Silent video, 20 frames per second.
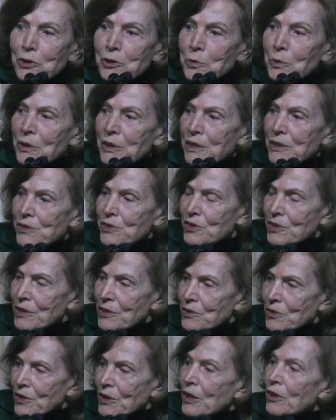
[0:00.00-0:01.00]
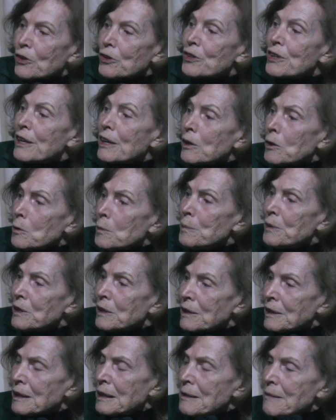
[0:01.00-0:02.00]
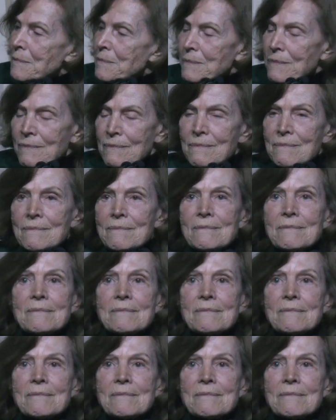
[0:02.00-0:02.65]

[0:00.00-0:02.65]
early in the 20th century are now being